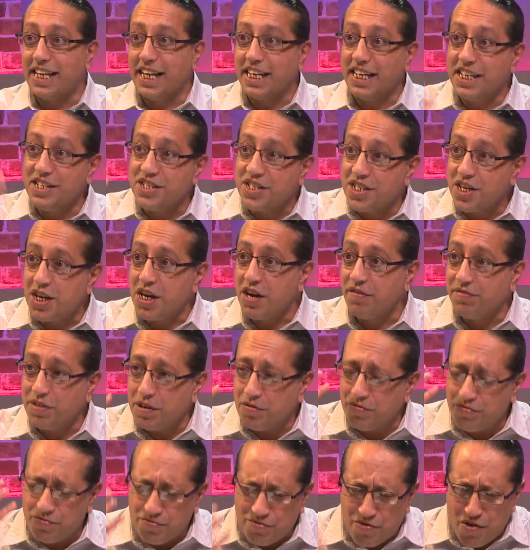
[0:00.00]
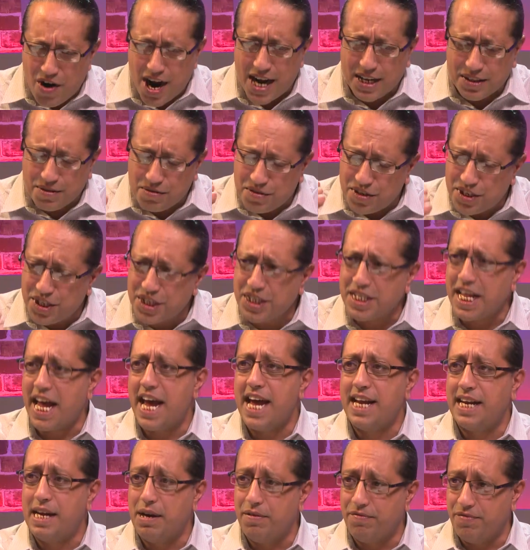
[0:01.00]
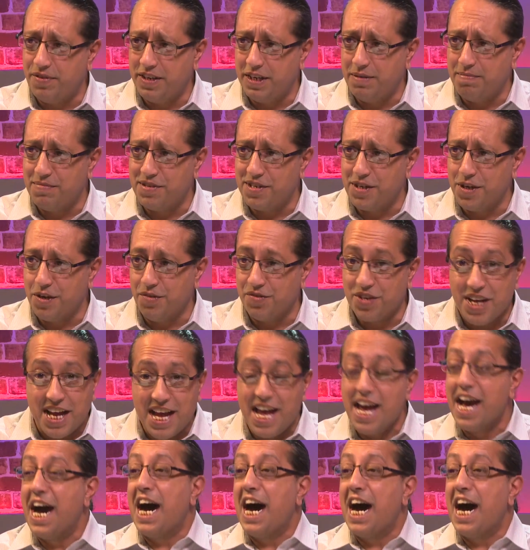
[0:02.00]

that they deserve the right to stand up for themselves.